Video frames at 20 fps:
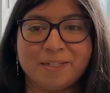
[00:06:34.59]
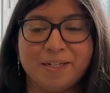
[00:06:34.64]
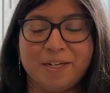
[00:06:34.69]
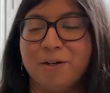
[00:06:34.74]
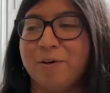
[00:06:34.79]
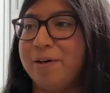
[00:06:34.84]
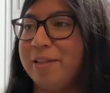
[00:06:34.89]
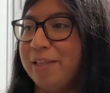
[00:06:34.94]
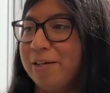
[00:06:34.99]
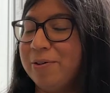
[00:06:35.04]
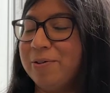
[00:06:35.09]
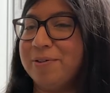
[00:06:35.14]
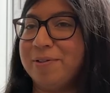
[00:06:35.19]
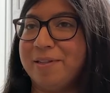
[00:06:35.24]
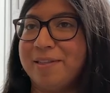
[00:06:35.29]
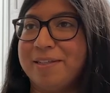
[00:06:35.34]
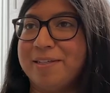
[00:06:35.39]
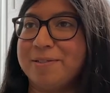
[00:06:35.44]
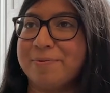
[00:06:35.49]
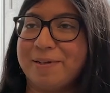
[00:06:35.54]
No, I think all the
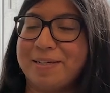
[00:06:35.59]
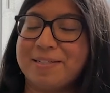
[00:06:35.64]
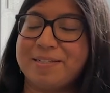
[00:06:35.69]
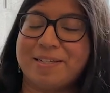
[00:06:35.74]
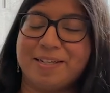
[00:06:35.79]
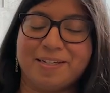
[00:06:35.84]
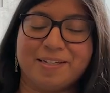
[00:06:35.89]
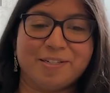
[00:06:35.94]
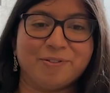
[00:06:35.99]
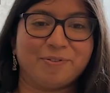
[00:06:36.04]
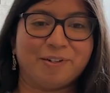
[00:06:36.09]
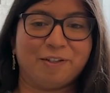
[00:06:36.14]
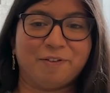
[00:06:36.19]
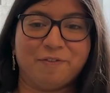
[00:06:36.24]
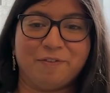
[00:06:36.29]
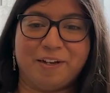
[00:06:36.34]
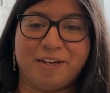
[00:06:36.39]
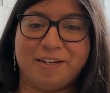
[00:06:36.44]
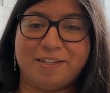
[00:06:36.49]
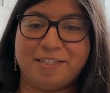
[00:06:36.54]
things Mike's saying is really
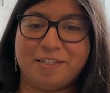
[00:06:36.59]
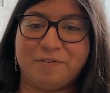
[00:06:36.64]
fair.